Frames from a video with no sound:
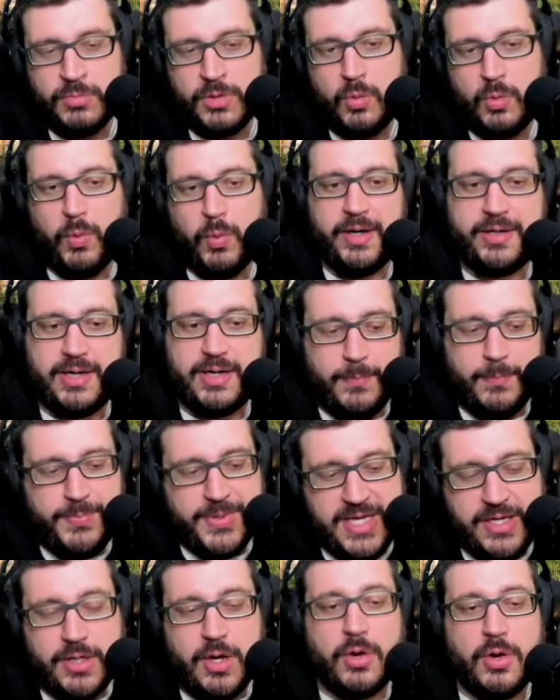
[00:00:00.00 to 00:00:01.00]
Where a
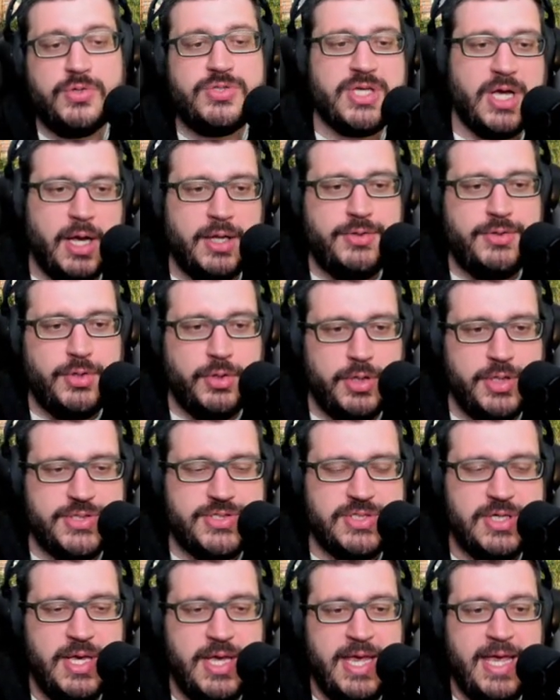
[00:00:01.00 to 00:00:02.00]
company goes to
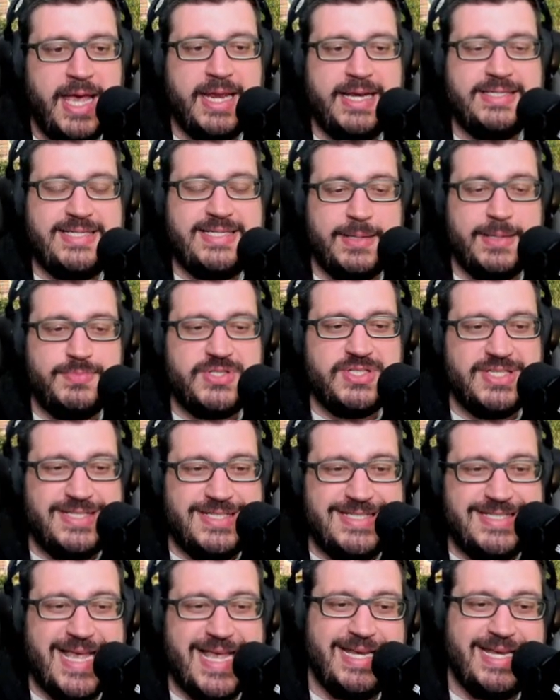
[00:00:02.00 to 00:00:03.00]
Honduras and attempts to
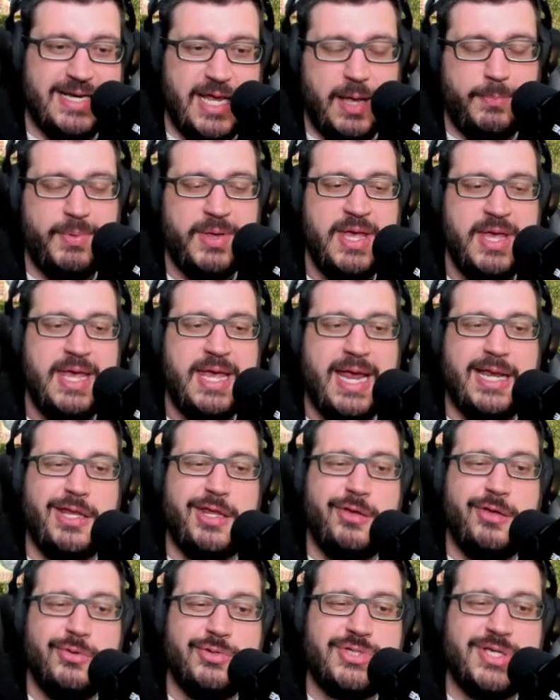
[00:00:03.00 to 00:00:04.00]
set it up
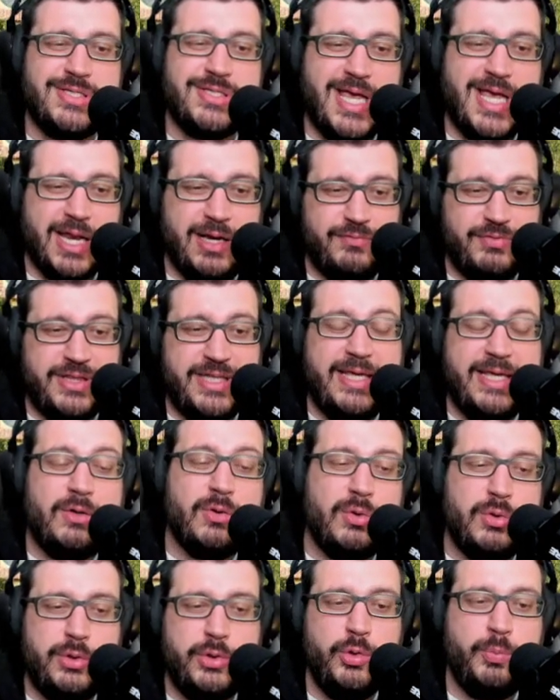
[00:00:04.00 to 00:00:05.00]
and uses kind of
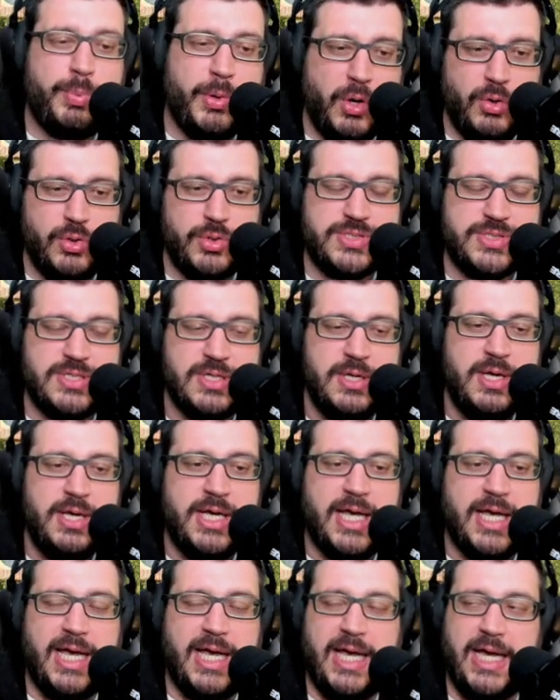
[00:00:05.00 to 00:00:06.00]
legal loopholes
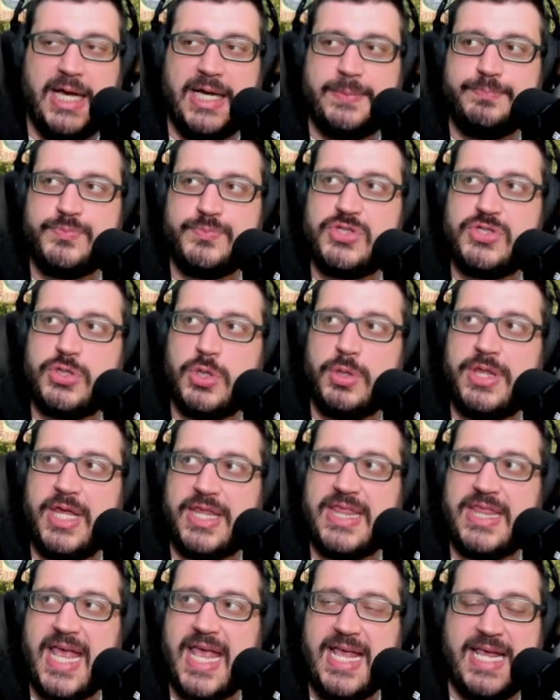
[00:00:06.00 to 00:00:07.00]
so
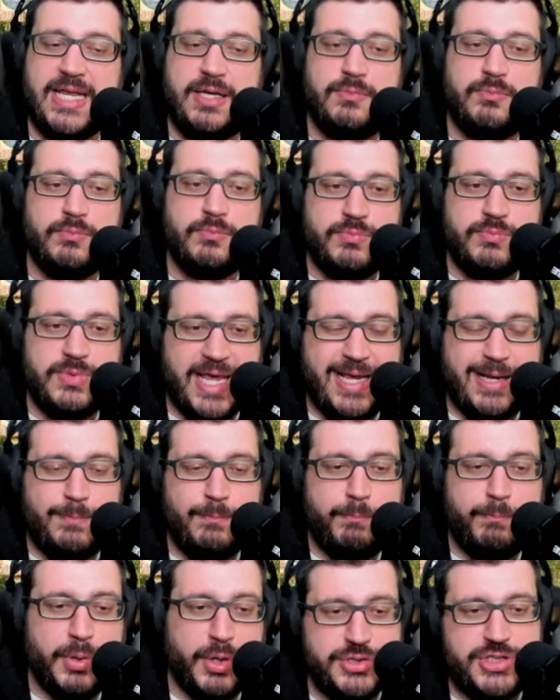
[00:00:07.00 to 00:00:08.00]
that they can
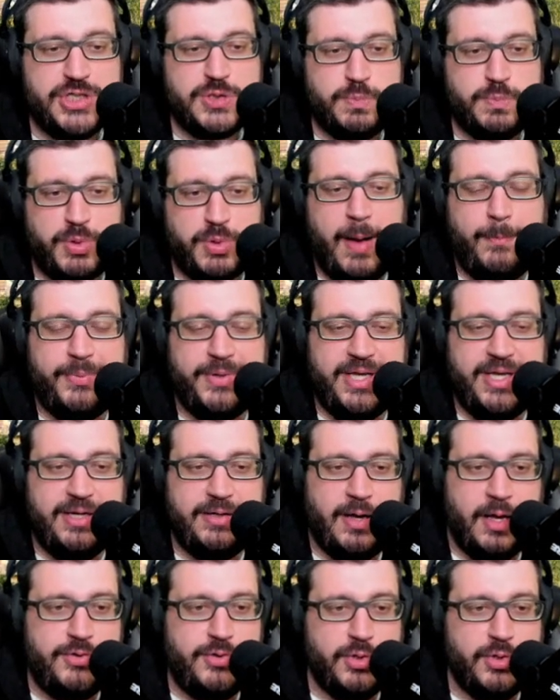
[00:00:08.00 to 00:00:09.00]
purchase property
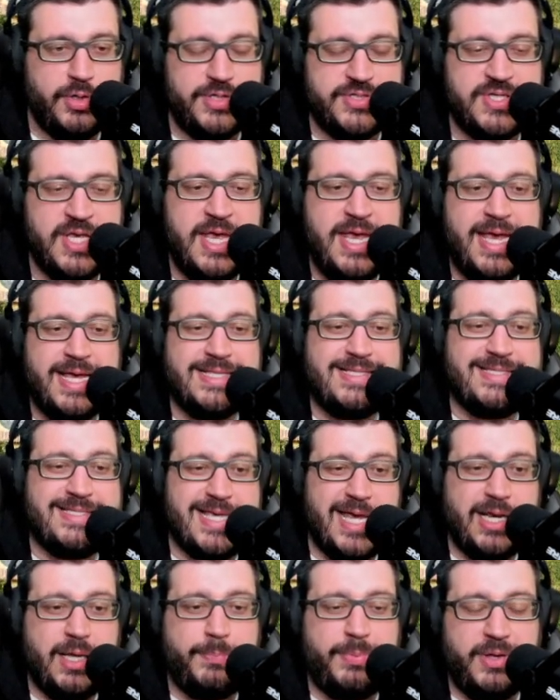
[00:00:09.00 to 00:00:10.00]
in Honduras and
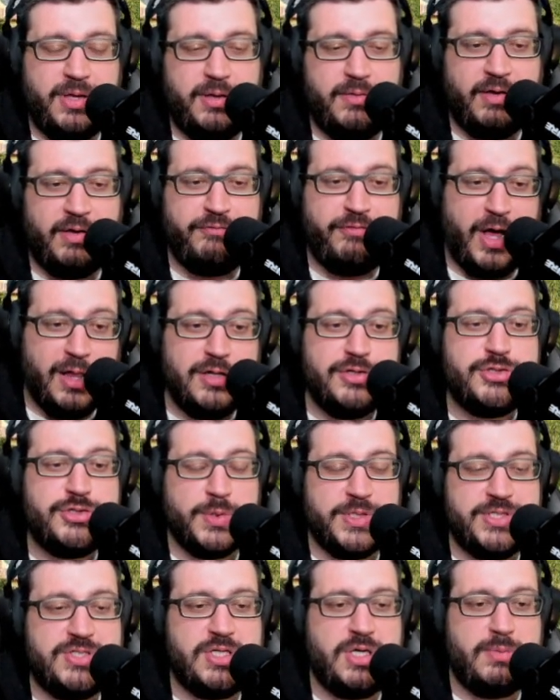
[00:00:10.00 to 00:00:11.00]
set up a
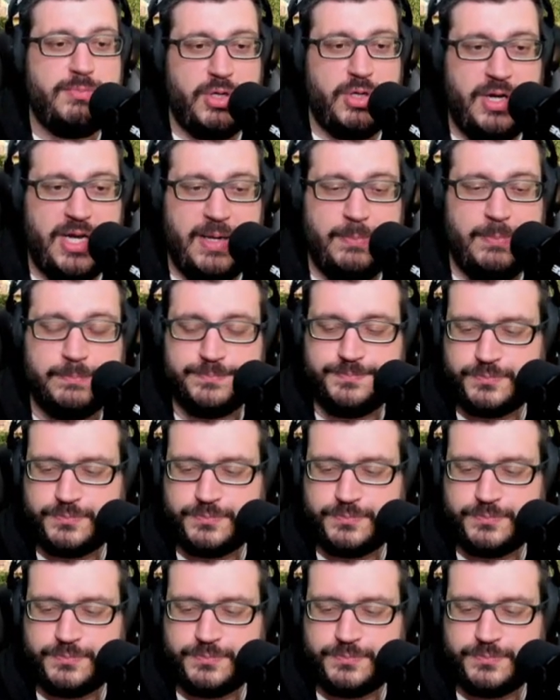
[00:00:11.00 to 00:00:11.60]
voluntarist community